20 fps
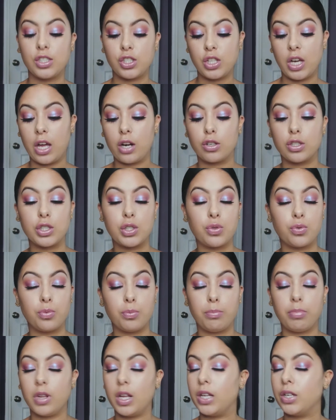The shadows
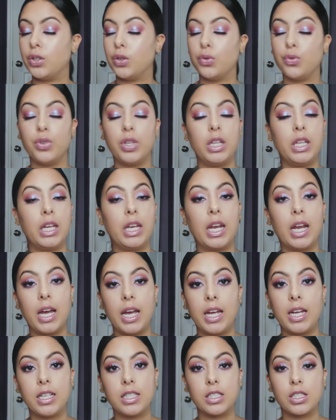blend really
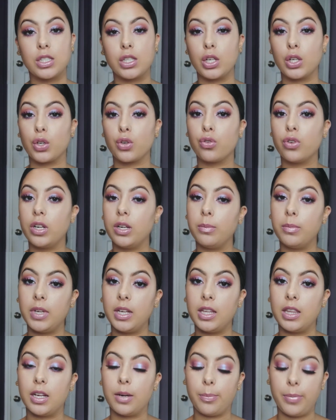nice, they're
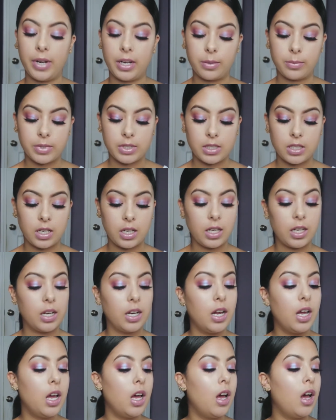creamy, they're
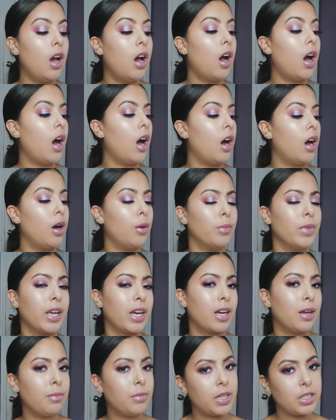pigmented.
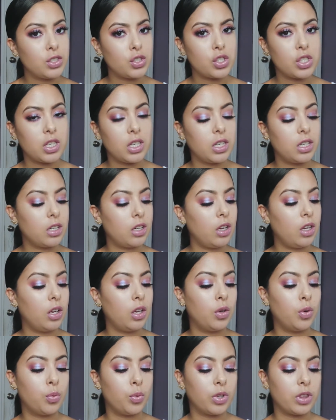Like I mentioned
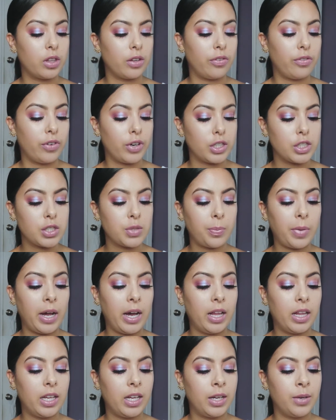with the first
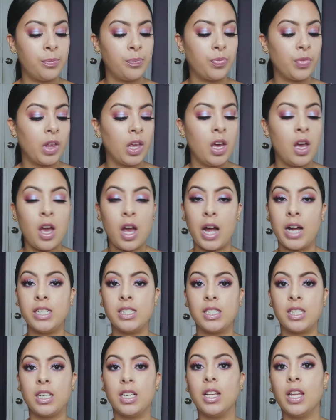palette,
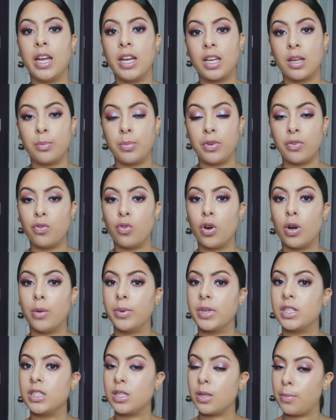I didn't like it before
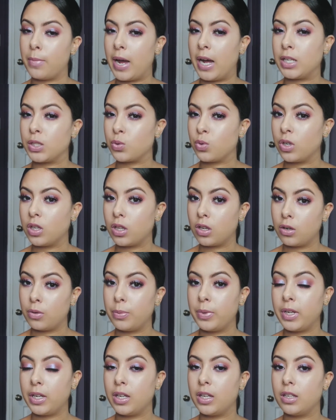because the mattes were a little
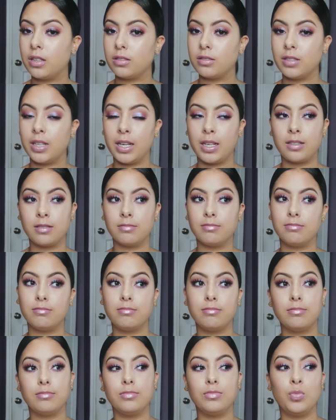bit like
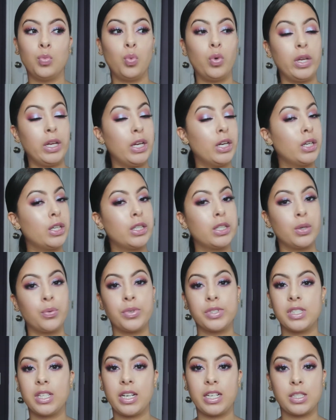weird.
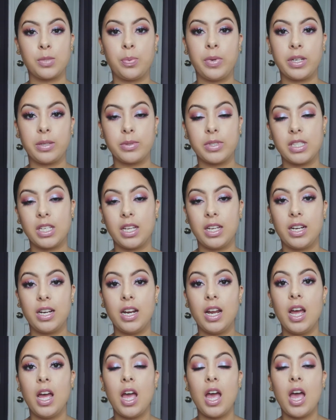It wasn't as pigmented